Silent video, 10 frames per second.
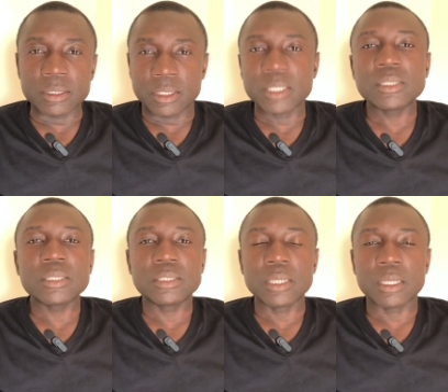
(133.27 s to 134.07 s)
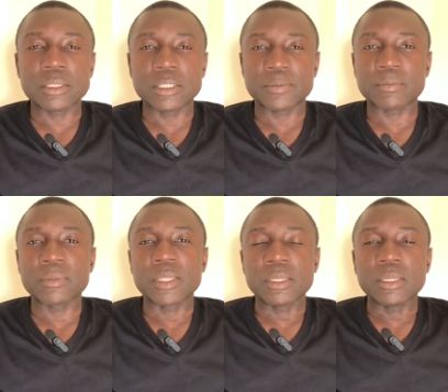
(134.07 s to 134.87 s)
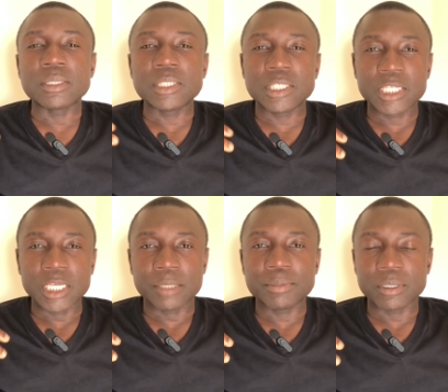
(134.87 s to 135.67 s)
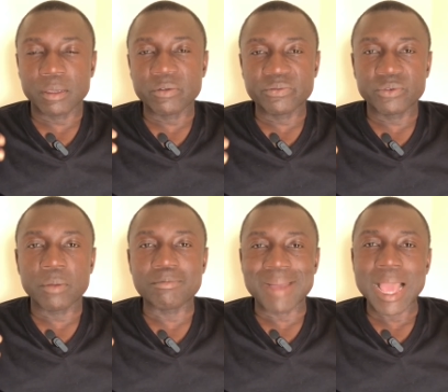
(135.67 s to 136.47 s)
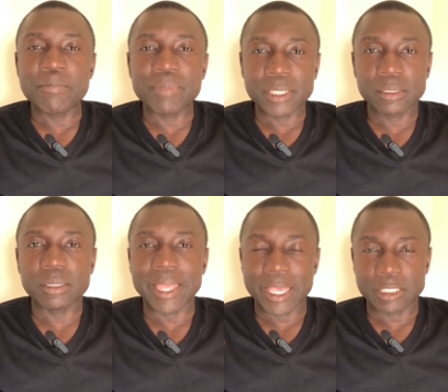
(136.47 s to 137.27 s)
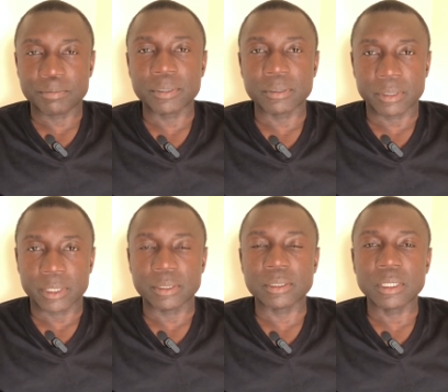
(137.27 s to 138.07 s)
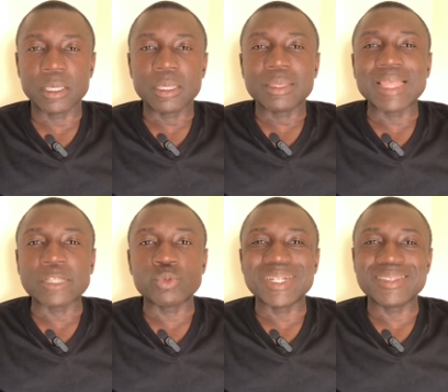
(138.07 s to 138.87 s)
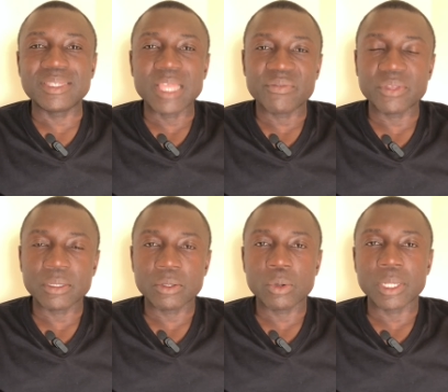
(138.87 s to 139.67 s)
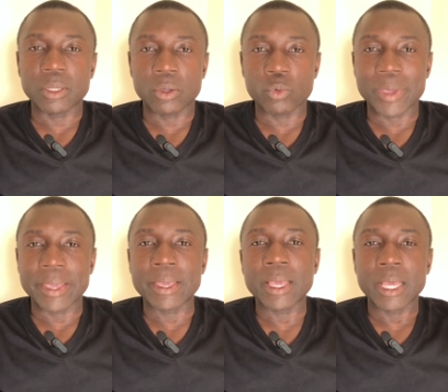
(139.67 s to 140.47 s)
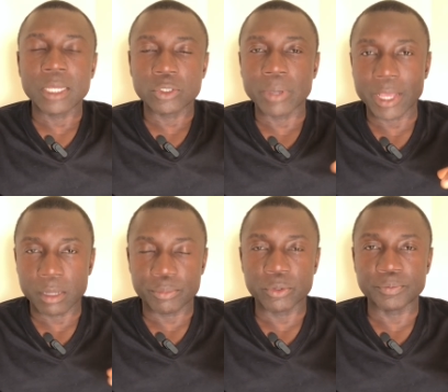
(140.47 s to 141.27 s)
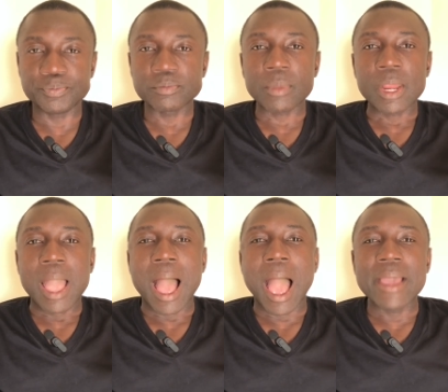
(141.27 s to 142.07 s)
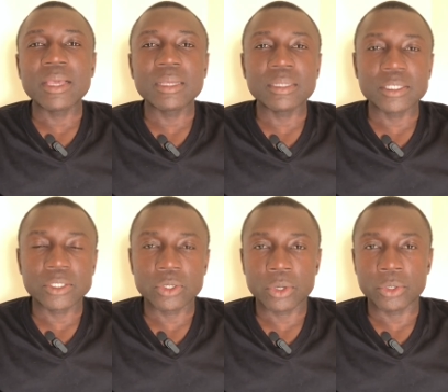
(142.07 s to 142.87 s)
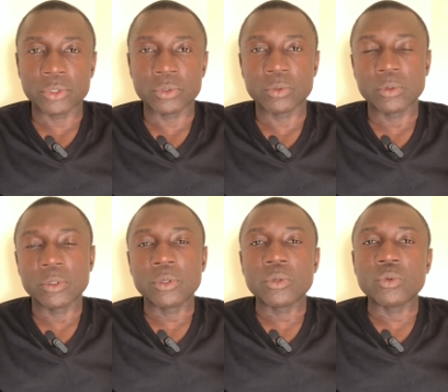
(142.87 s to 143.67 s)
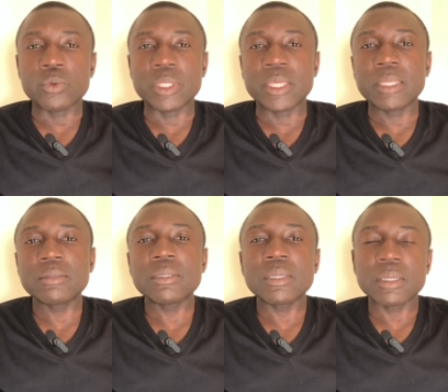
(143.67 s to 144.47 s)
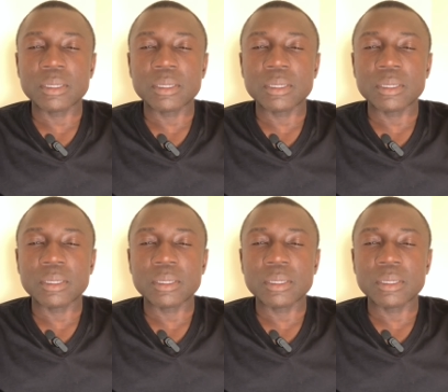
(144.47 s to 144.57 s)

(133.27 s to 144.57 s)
This is just tips from my personal experience that will definitely go a long way to help you. I can assure you, within